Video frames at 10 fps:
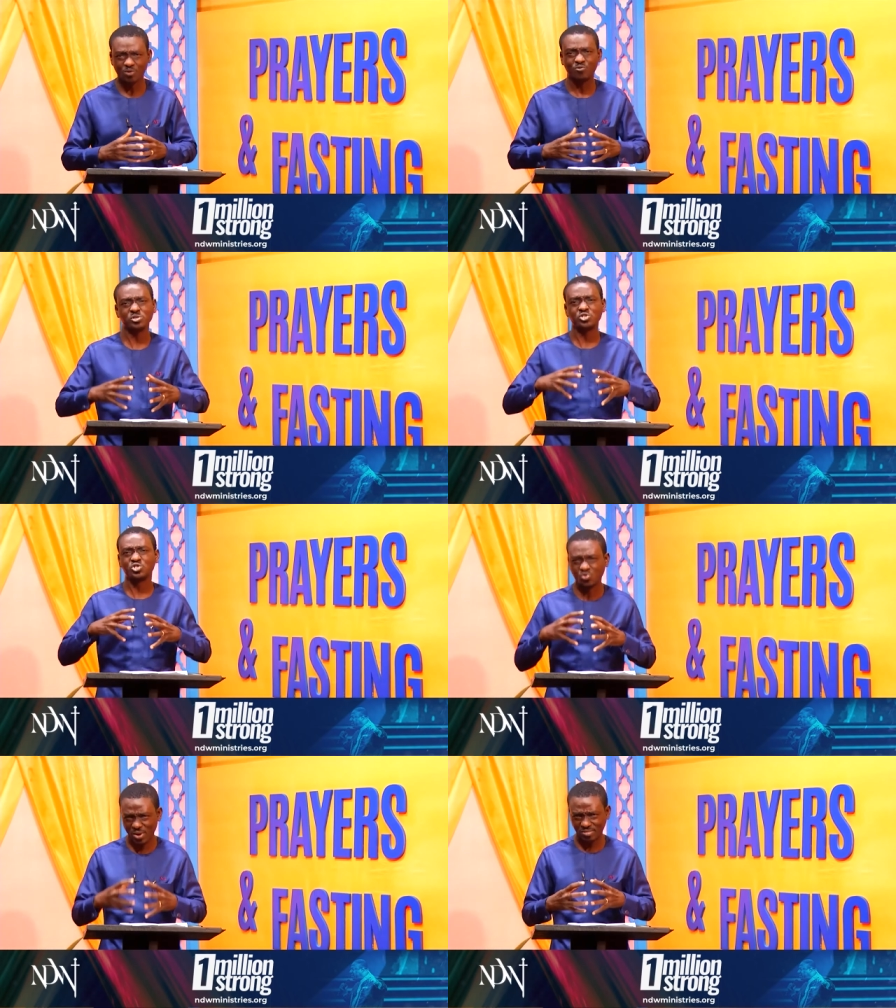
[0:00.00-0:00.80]
For
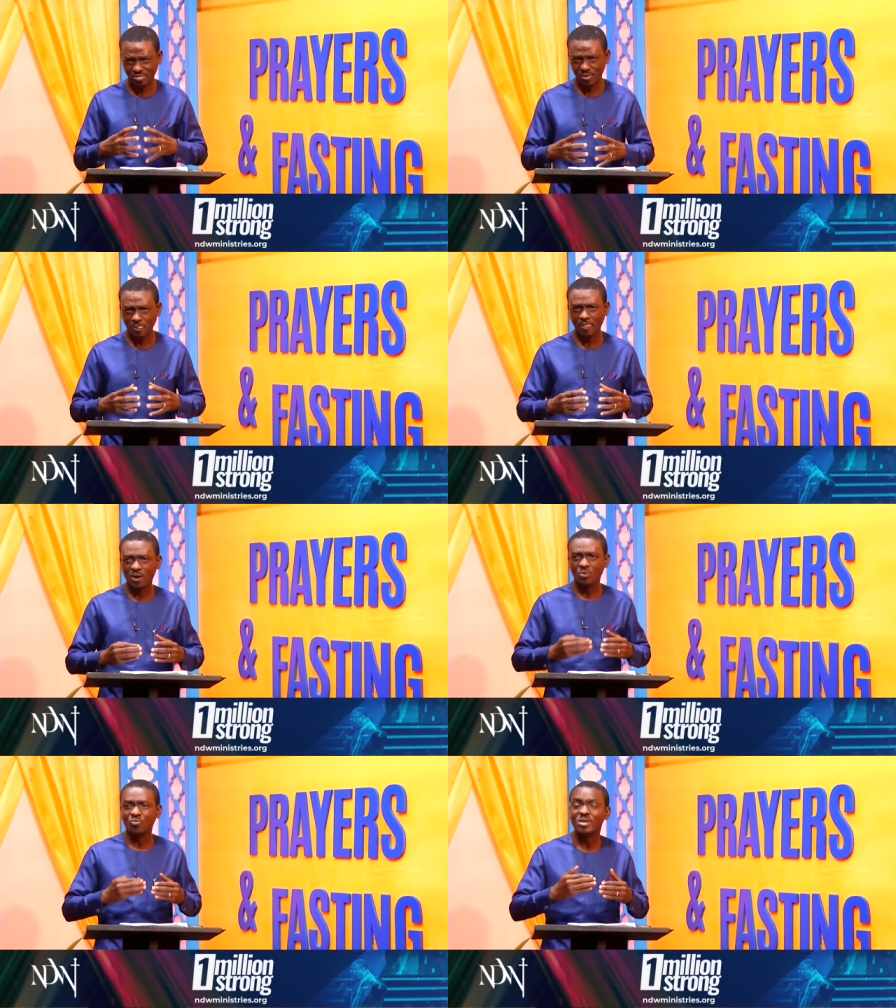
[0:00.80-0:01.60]
strength.
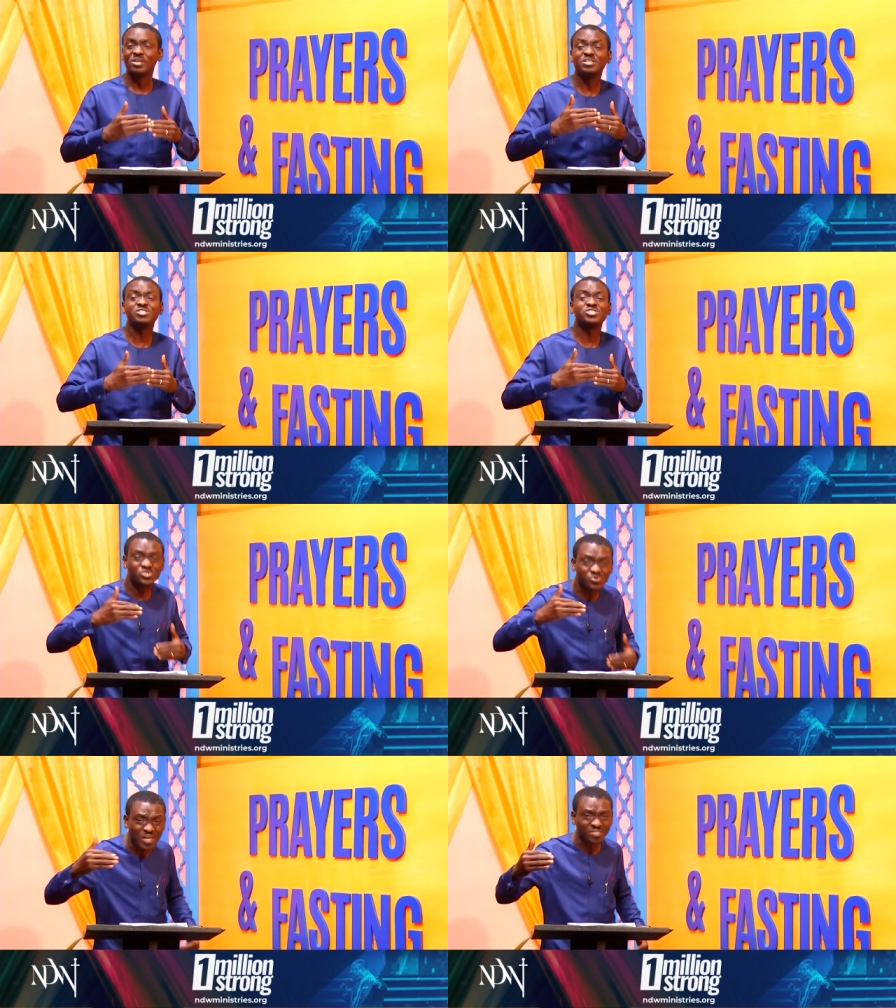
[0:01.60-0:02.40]
We need
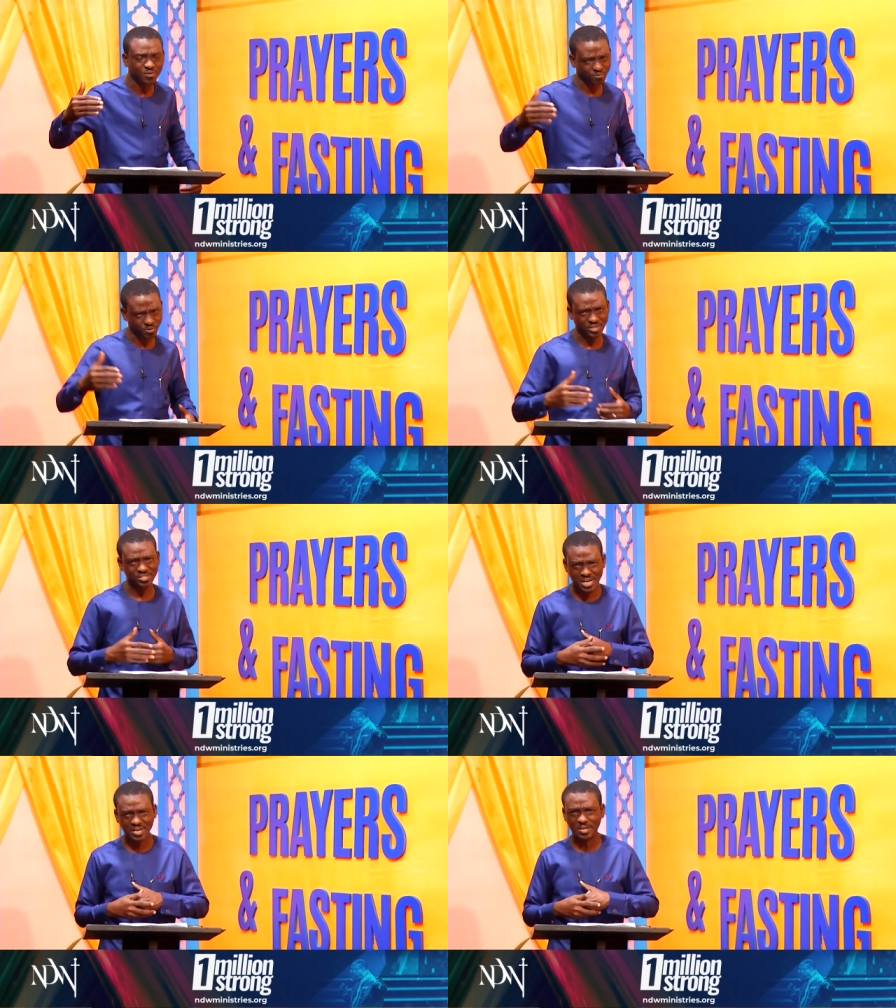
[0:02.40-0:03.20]
strength for the
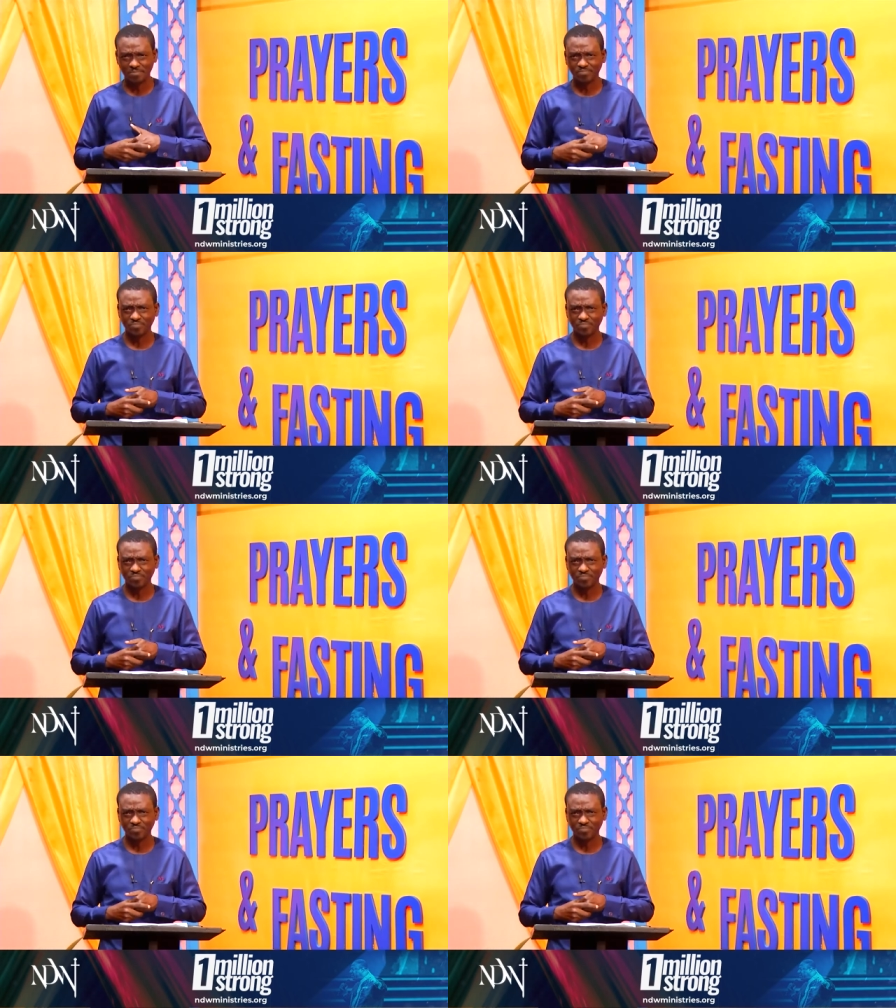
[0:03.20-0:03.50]
journey